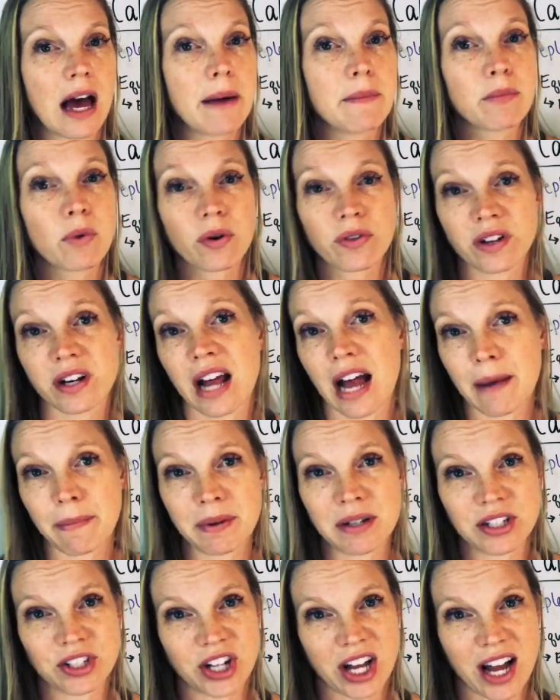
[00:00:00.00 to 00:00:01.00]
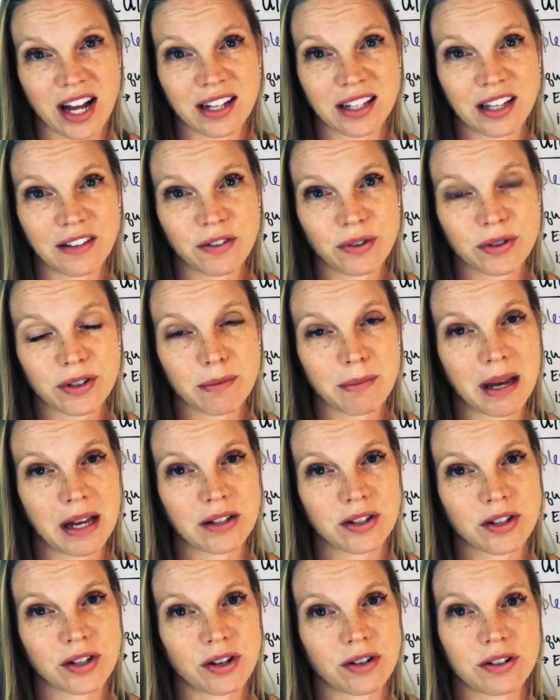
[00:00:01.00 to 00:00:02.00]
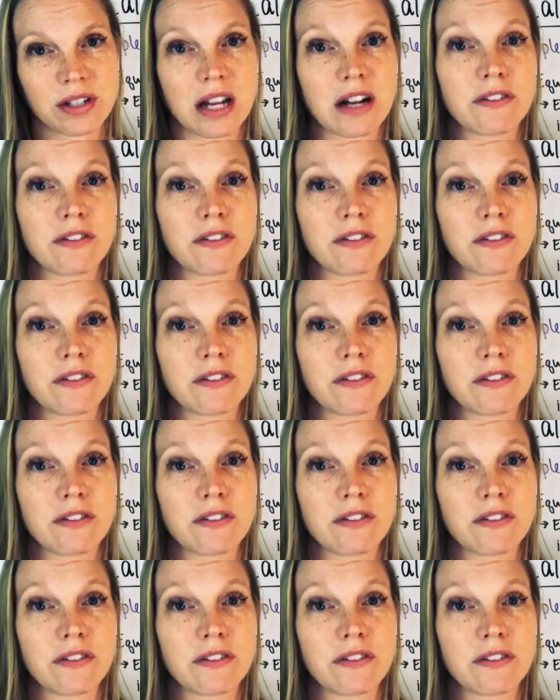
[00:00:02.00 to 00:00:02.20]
I'm more than happy to chat and give you some answers.